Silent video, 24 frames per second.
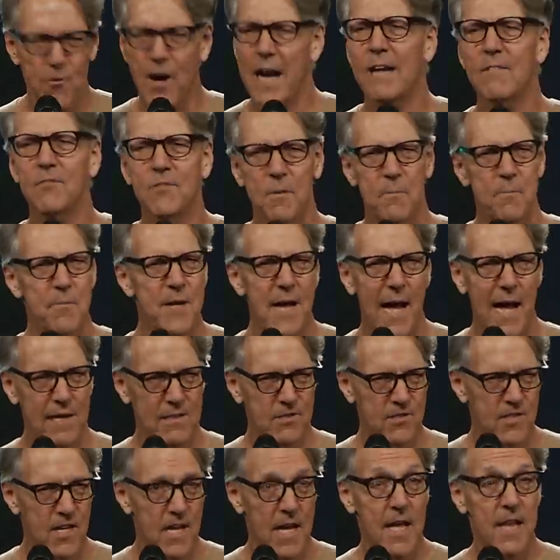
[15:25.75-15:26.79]
Drives them
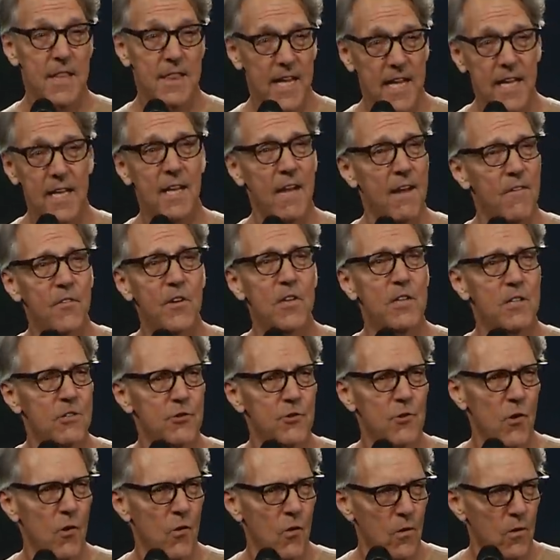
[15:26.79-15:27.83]
nuts. They love
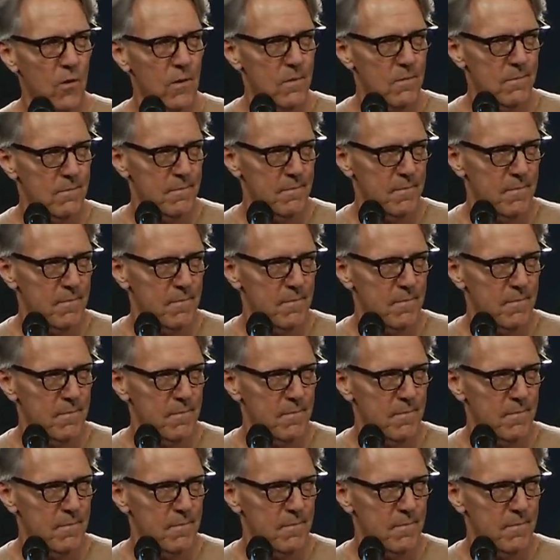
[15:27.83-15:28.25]
control.